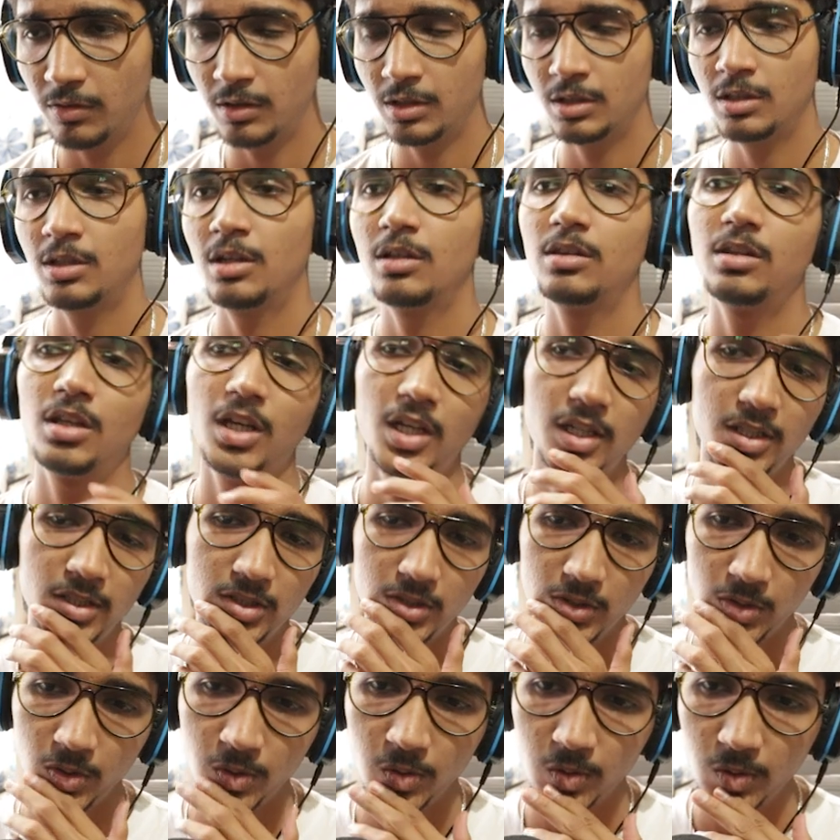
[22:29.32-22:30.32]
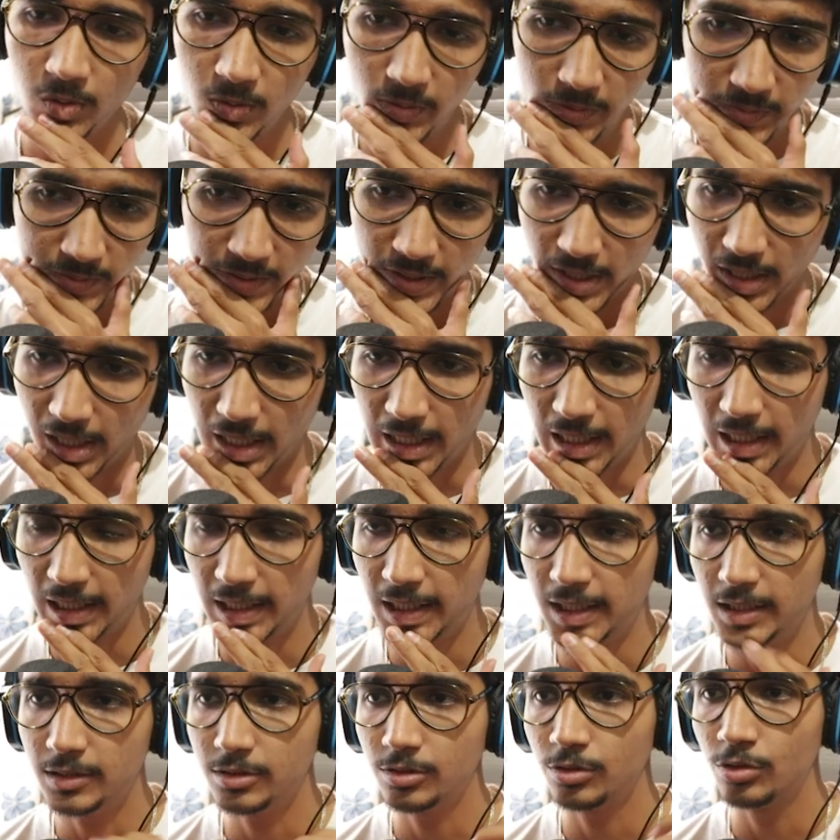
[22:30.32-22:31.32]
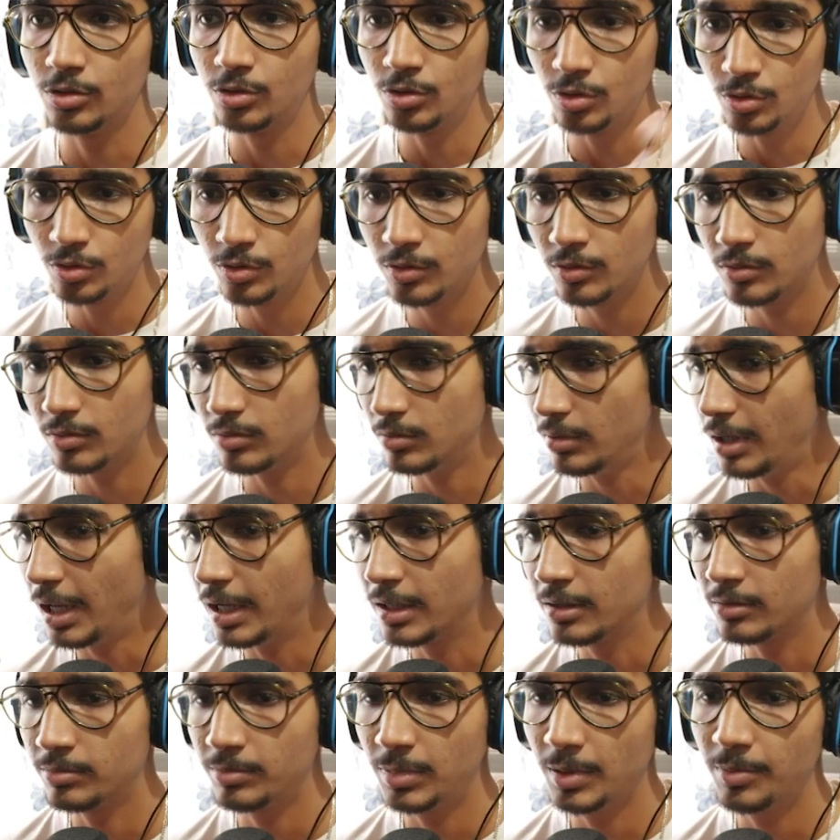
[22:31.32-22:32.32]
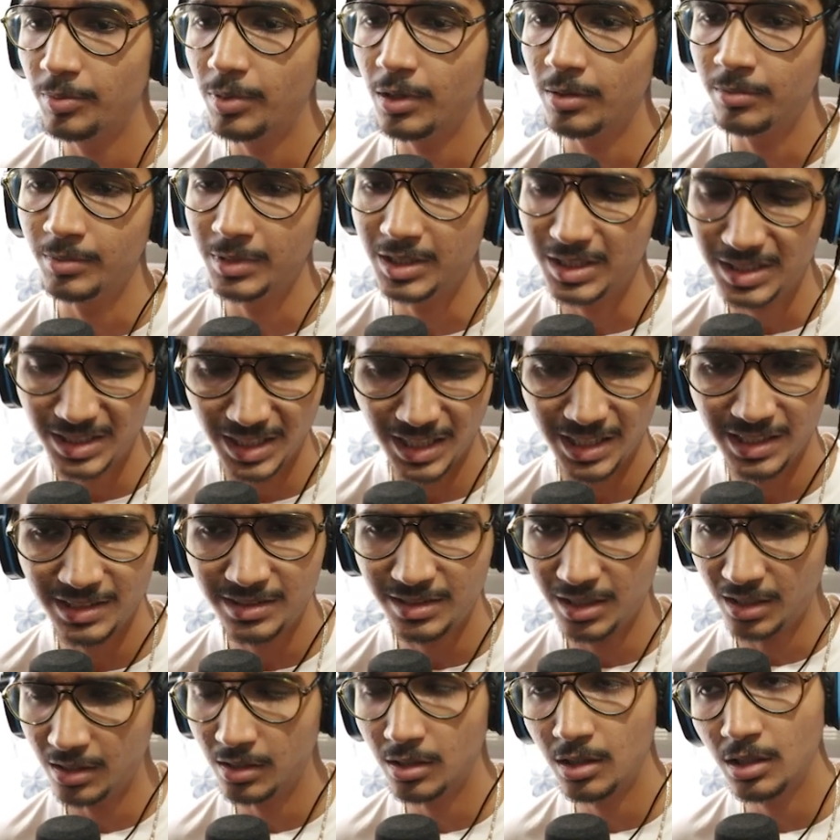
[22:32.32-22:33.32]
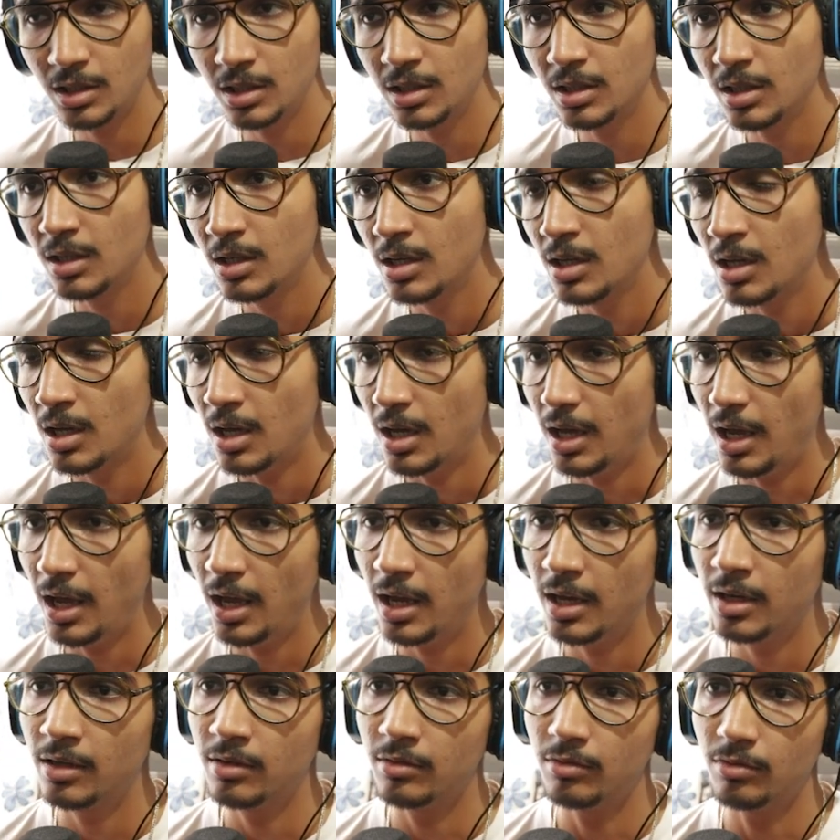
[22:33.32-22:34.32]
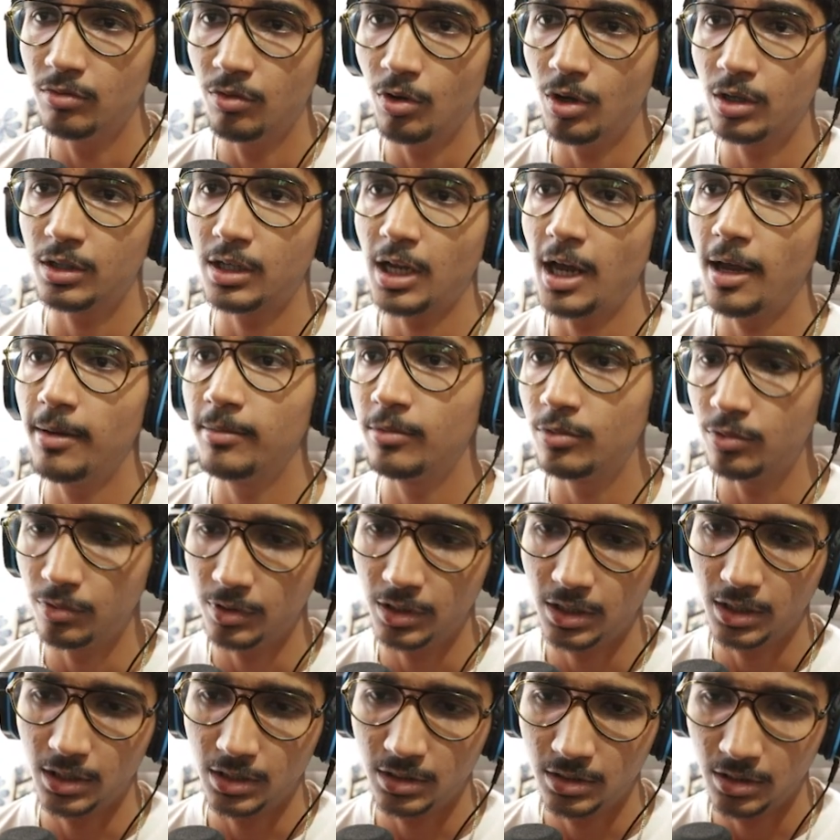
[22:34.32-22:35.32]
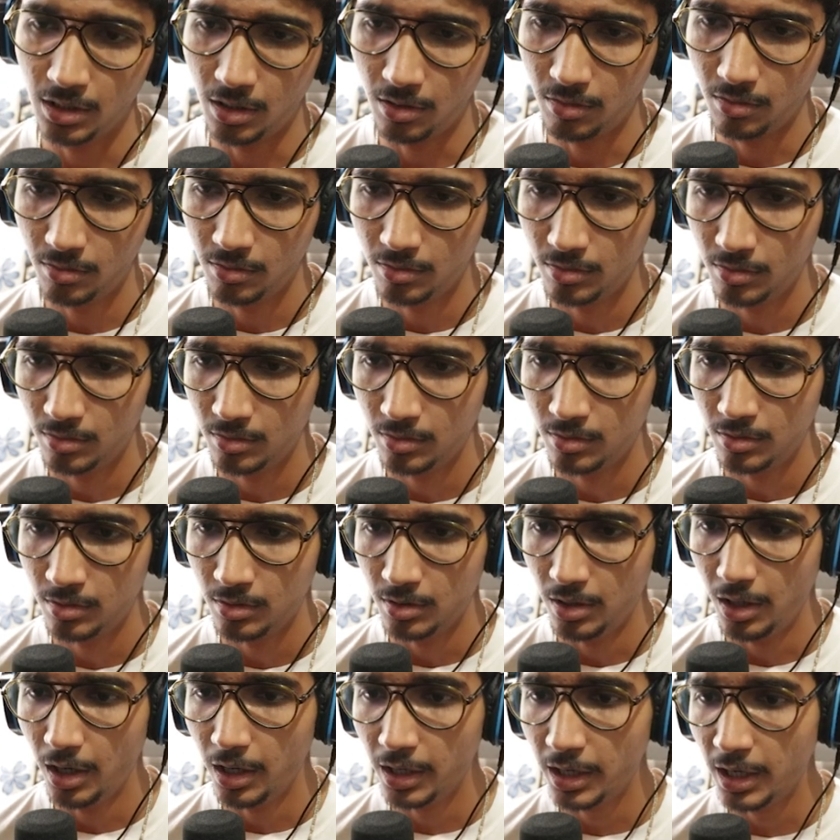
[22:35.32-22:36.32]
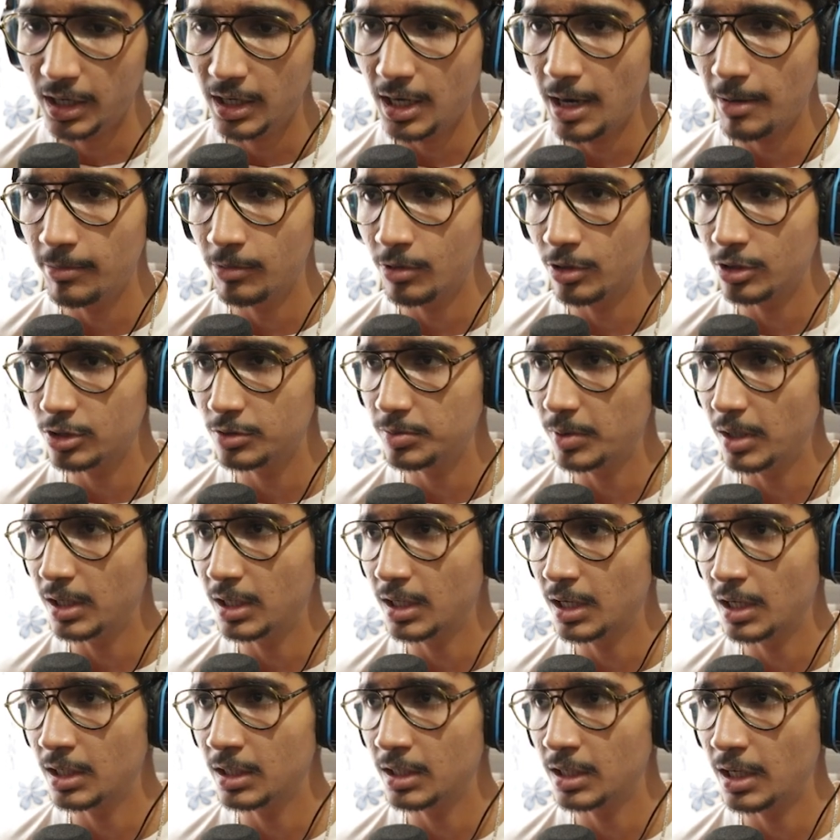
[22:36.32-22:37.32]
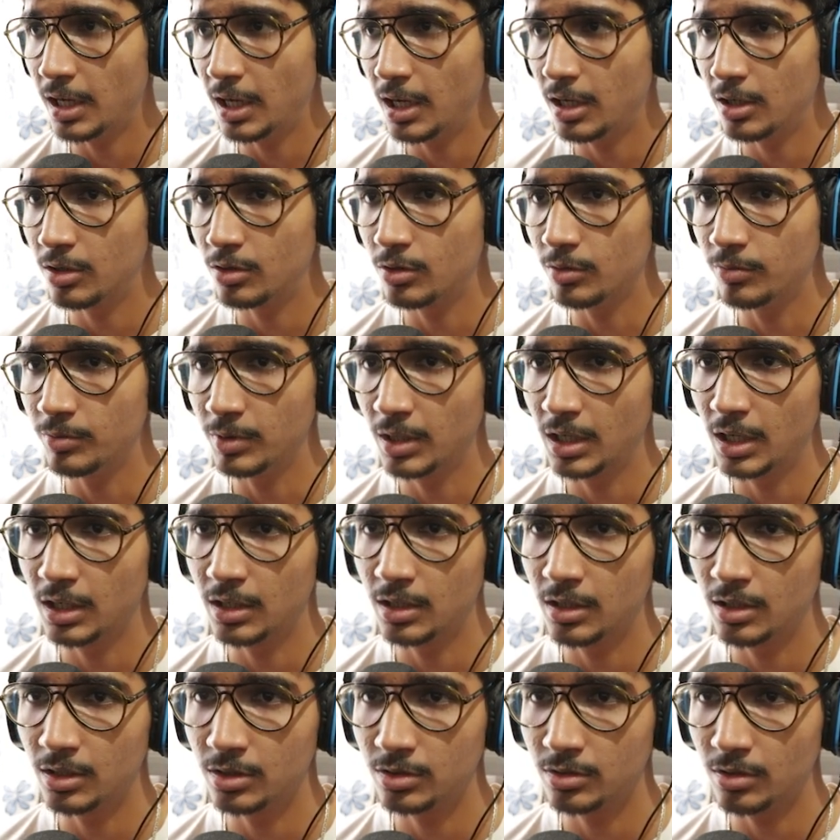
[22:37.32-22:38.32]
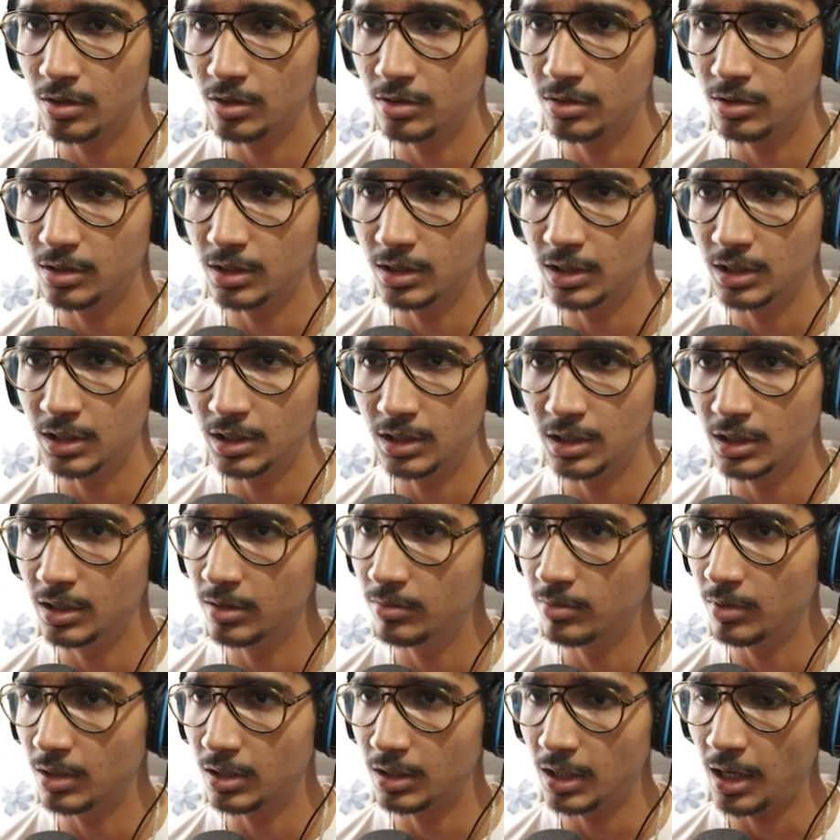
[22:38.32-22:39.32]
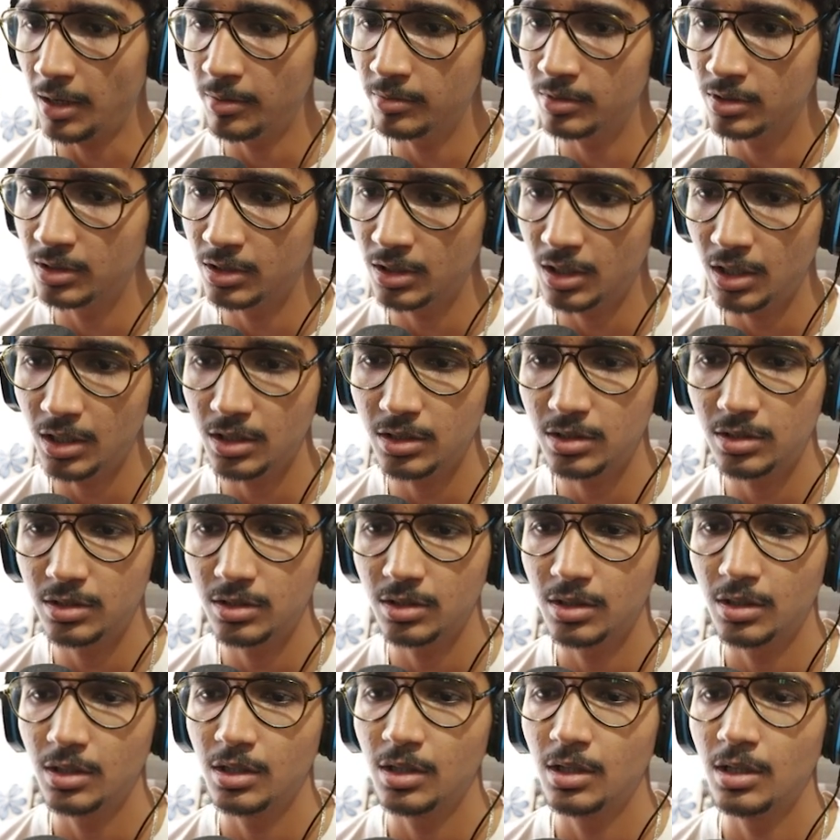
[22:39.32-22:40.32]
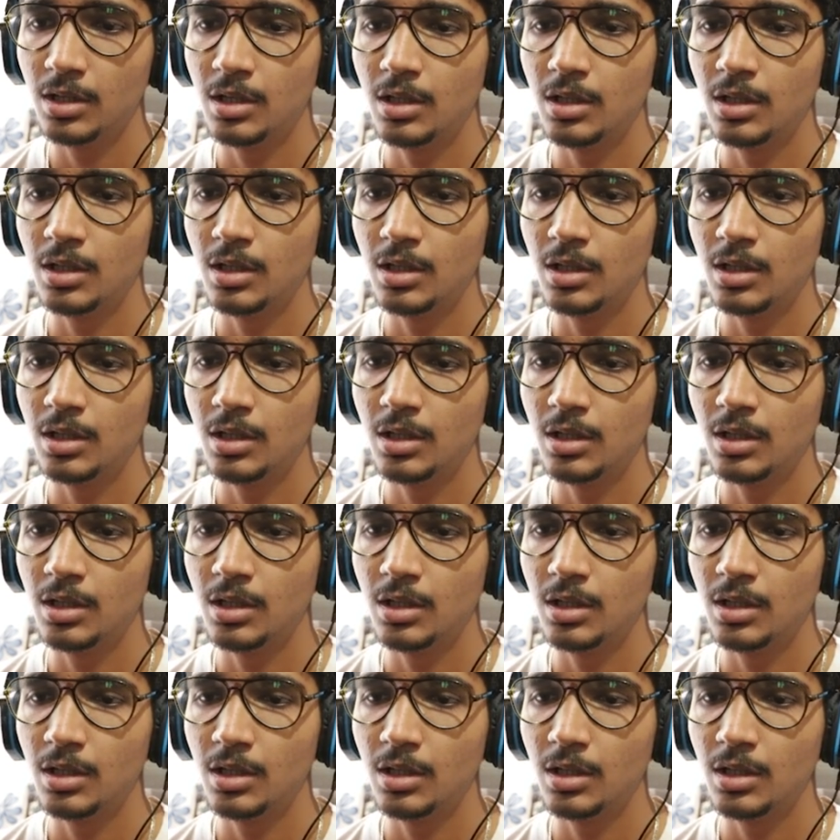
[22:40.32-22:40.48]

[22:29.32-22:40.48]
between the things you do, like people mistakes generally, and what I'm doing is now. Again, I'm not spreading any hate to beginners or Trinity, but I'm just